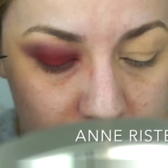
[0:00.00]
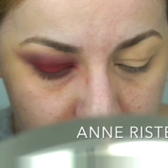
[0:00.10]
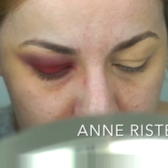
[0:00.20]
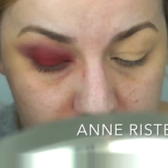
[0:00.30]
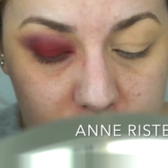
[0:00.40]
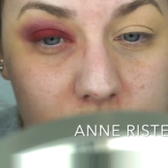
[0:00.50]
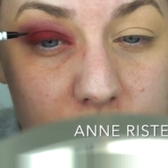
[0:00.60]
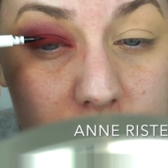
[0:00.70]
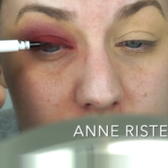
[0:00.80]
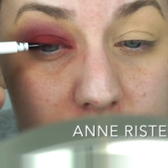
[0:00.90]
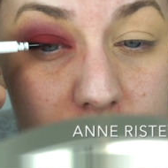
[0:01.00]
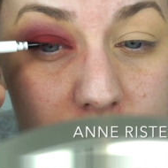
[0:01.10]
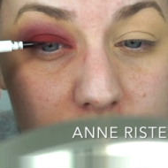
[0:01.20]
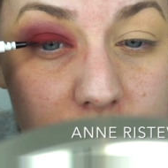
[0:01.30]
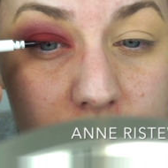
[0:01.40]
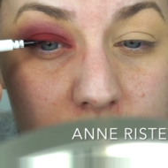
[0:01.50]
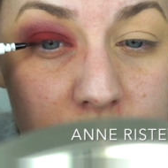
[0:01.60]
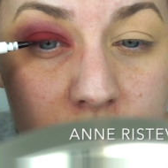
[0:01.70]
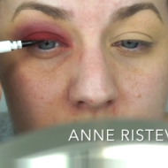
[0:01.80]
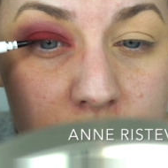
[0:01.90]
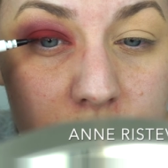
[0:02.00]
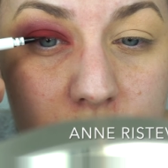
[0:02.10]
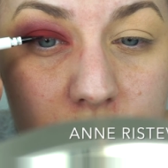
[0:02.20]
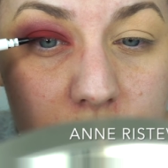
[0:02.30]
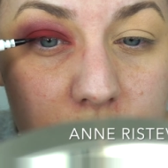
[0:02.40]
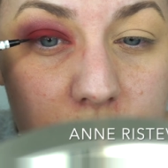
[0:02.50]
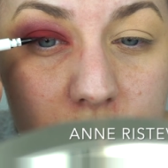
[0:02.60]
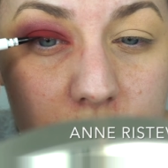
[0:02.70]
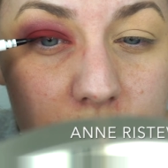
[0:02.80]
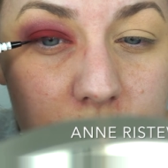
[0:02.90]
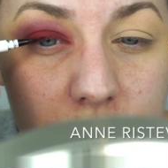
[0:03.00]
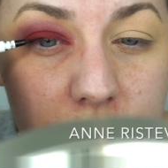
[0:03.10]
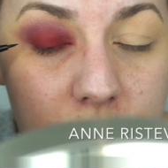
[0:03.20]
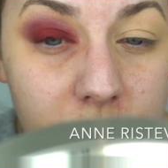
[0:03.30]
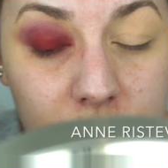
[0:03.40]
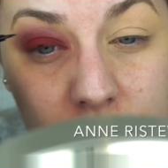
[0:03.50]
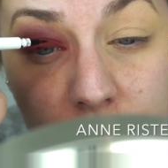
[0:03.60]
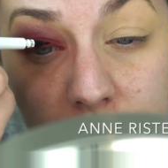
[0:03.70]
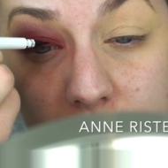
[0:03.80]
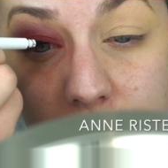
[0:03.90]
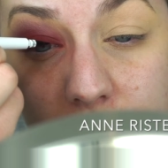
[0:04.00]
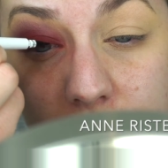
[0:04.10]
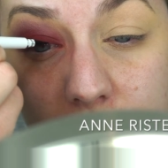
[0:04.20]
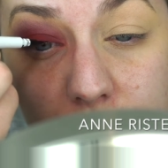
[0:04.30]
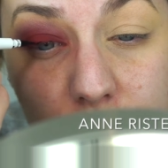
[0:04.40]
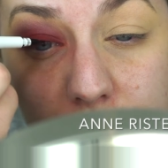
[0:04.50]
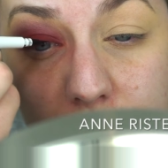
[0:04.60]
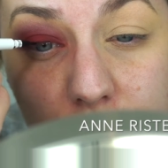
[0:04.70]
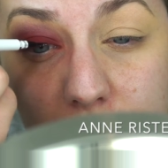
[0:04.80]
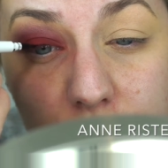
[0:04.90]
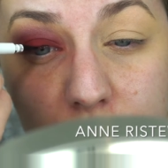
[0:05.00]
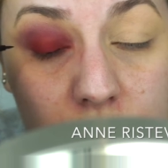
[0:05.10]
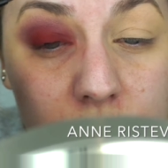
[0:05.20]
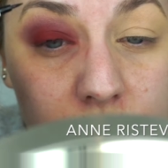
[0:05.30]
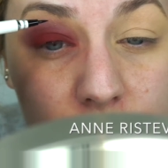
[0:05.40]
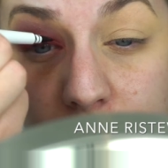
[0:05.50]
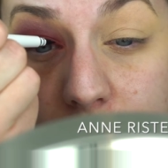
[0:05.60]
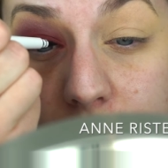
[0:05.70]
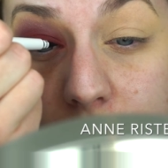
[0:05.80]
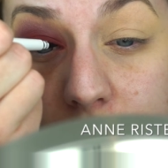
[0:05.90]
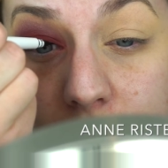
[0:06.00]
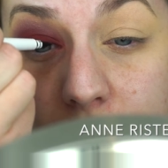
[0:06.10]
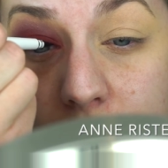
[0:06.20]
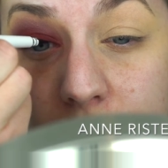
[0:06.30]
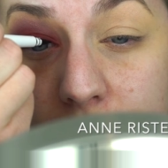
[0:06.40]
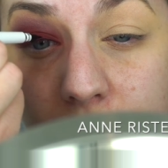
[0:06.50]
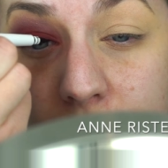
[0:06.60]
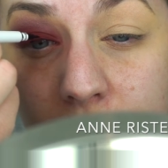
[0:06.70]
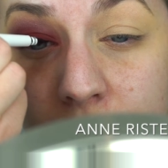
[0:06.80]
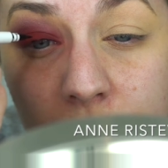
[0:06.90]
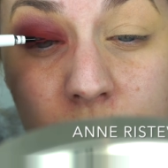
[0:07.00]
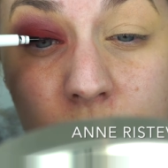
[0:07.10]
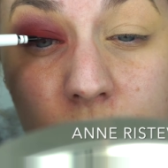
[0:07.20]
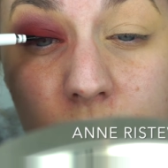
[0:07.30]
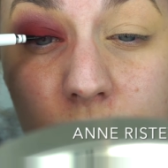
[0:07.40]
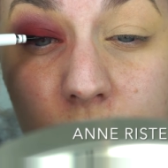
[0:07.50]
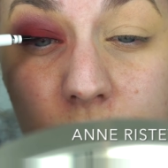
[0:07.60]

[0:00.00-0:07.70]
Nobody speaks.